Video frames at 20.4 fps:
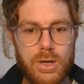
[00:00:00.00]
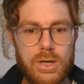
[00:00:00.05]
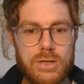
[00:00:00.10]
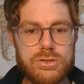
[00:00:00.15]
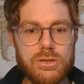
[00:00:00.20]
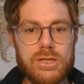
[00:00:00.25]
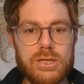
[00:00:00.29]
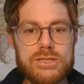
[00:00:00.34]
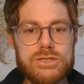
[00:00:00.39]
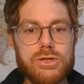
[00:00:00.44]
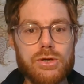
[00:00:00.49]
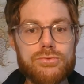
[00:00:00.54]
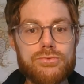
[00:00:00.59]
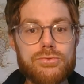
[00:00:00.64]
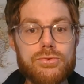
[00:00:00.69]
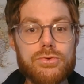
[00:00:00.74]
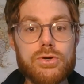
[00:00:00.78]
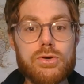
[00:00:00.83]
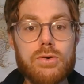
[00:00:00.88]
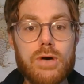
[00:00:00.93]
So let's go
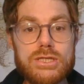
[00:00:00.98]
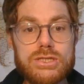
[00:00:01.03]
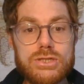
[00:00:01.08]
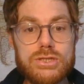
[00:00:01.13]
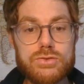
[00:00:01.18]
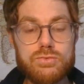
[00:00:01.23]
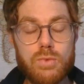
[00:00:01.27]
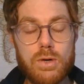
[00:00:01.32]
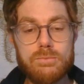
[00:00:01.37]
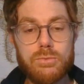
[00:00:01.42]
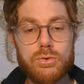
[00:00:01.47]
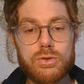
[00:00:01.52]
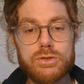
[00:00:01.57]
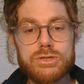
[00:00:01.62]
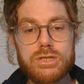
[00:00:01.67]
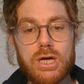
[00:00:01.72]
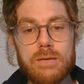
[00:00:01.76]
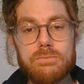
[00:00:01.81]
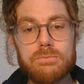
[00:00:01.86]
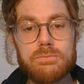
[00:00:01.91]
through the questions one more
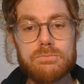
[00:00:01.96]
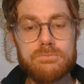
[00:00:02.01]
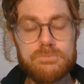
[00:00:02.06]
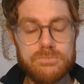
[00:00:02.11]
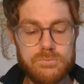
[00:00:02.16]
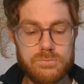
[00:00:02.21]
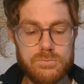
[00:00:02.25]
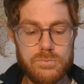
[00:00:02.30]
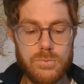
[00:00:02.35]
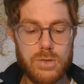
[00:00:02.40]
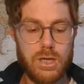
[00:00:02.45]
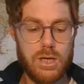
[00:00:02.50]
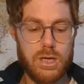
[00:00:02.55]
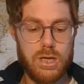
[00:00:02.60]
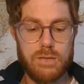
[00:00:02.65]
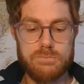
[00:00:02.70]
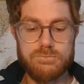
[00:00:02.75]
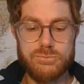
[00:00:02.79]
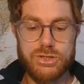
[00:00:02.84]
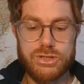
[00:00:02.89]
time,
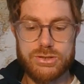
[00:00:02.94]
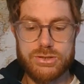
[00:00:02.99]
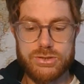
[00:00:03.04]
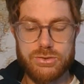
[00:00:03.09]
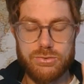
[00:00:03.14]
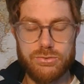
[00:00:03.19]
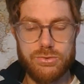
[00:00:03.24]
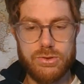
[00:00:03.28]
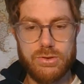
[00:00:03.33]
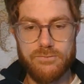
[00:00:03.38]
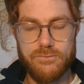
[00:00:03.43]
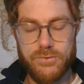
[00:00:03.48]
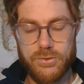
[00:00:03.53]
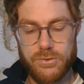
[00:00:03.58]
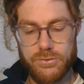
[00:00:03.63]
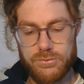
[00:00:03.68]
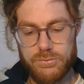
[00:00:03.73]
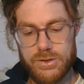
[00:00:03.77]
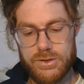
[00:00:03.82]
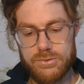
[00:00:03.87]
just so you can
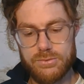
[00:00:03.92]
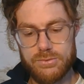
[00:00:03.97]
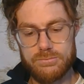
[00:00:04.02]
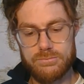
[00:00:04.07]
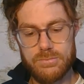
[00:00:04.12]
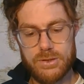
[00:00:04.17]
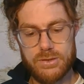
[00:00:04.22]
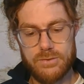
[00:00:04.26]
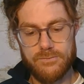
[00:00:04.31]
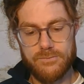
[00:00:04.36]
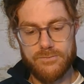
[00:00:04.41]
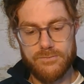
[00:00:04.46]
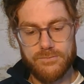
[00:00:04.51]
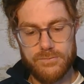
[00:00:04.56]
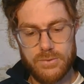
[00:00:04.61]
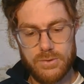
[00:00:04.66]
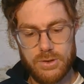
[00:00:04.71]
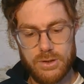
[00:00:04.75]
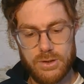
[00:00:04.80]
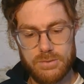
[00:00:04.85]
feel the rhythm,
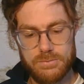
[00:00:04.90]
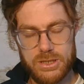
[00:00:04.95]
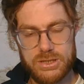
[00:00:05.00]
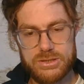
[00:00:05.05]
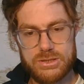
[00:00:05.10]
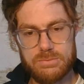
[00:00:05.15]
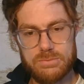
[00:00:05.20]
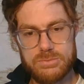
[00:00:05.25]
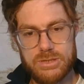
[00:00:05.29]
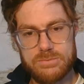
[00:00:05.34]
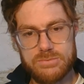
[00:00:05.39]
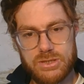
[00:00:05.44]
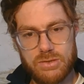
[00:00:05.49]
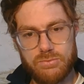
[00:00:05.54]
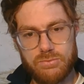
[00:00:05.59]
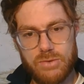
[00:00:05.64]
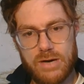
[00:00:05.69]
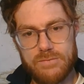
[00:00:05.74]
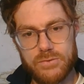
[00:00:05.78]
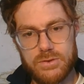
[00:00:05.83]
because sometimes they
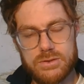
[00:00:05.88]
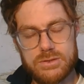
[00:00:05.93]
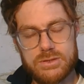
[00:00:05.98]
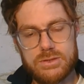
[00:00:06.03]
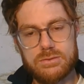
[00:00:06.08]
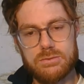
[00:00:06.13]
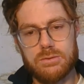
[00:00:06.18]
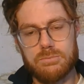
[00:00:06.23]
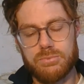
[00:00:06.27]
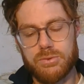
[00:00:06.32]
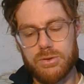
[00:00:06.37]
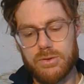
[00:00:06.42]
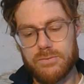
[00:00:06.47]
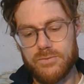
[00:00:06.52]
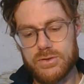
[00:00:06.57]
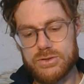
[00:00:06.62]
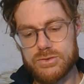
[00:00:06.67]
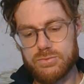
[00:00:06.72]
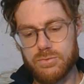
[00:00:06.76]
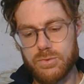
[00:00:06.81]
reference the
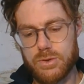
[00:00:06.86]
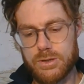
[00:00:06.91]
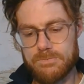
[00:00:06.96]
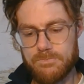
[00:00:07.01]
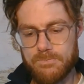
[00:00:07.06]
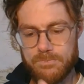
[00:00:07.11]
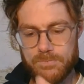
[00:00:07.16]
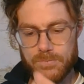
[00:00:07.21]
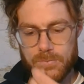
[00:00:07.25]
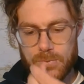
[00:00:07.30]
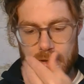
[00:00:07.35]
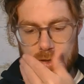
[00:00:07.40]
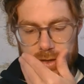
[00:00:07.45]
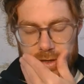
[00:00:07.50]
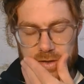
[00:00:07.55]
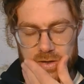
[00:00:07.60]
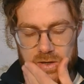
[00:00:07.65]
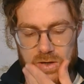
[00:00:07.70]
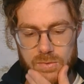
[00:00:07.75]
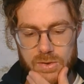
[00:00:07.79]
previous one.
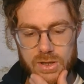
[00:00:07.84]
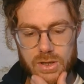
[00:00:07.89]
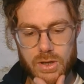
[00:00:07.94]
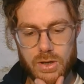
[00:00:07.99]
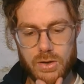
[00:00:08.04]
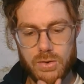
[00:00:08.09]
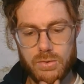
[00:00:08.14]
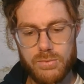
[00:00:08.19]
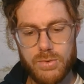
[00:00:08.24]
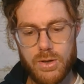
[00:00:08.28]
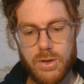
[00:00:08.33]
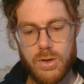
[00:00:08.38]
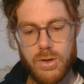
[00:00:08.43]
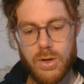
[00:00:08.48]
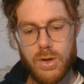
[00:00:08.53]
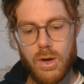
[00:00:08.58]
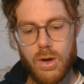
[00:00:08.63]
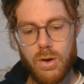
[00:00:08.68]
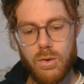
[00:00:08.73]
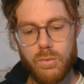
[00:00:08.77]
And here we go.
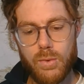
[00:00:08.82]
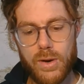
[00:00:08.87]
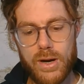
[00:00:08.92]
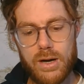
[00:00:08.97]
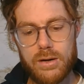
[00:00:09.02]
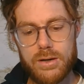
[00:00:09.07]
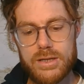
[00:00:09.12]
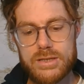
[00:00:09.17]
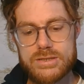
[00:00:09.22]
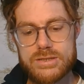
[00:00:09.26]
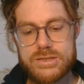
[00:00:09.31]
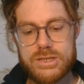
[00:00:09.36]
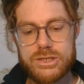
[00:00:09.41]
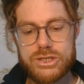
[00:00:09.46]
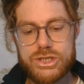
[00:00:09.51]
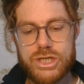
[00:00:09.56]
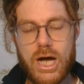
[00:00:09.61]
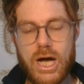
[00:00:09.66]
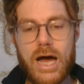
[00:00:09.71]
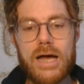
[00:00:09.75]
Where is the
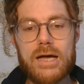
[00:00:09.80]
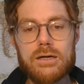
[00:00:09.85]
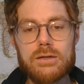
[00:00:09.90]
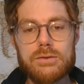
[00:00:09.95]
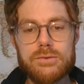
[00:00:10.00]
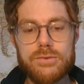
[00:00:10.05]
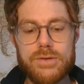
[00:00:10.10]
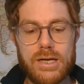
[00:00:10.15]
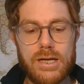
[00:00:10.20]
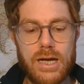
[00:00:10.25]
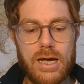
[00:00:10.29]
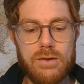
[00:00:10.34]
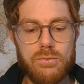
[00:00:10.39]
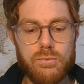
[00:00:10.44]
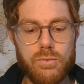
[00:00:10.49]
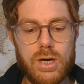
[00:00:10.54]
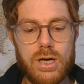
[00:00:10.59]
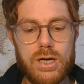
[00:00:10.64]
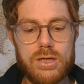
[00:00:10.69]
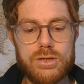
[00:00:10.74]
child that I
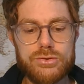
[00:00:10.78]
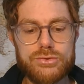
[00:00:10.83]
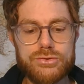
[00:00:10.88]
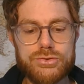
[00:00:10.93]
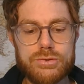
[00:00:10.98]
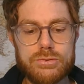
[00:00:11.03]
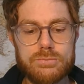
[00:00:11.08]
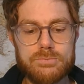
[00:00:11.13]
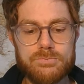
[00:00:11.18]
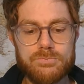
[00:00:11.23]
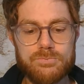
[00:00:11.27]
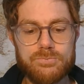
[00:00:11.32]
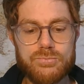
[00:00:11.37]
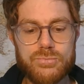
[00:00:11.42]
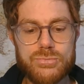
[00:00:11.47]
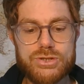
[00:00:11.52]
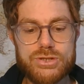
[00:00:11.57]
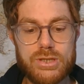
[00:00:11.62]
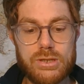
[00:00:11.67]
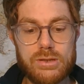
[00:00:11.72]
was?
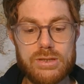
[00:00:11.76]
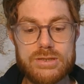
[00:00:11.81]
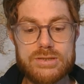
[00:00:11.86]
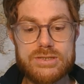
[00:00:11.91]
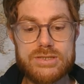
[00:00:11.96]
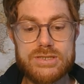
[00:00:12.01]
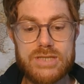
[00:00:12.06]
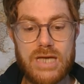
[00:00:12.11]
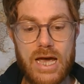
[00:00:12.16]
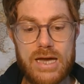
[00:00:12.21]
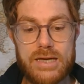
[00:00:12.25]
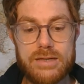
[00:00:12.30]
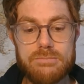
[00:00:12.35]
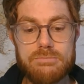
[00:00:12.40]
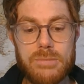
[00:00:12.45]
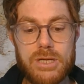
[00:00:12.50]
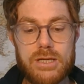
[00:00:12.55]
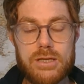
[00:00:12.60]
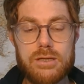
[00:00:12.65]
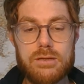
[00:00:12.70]
Still inside
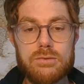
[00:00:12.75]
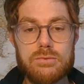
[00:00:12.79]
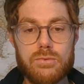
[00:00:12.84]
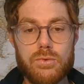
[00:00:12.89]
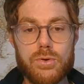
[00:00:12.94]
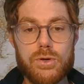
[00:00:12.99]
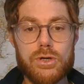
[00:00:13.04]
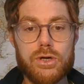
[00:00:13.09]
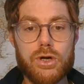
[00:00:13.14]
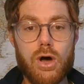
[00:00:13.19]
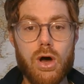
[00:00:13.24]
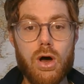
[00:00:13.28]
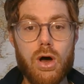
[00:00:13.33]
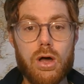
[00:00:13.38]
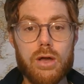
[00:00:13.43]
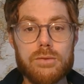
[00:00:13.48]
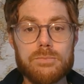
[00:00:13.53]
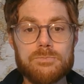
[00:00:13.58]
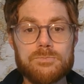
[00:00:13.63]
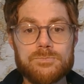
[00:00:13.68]
me or
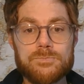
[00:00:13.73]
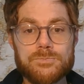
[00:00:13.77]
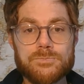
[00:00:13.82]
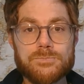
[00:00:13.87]
gone?